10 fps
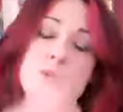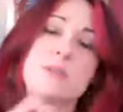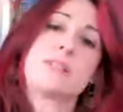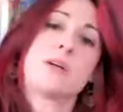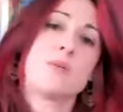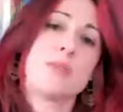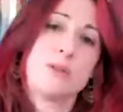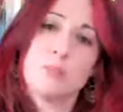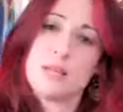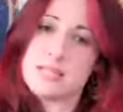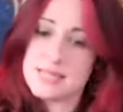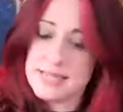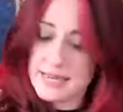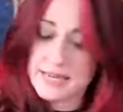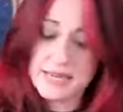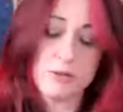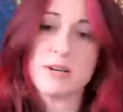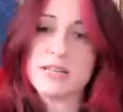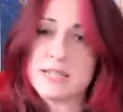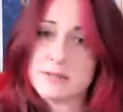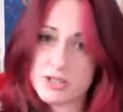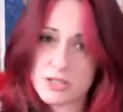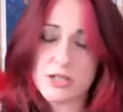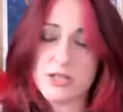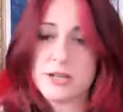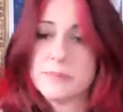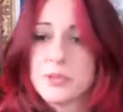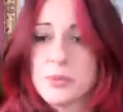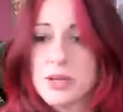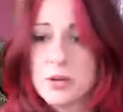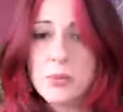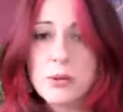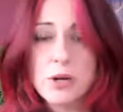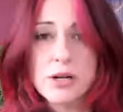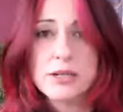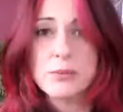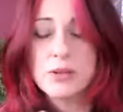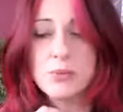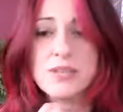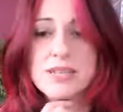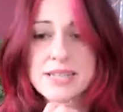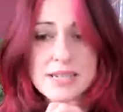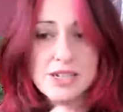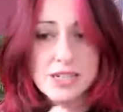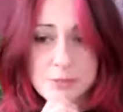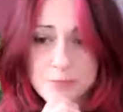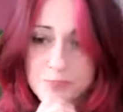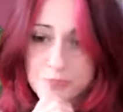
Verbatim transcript: we always start with a little blessing and a little reading, just so you know, so we know what we're working with with these energies.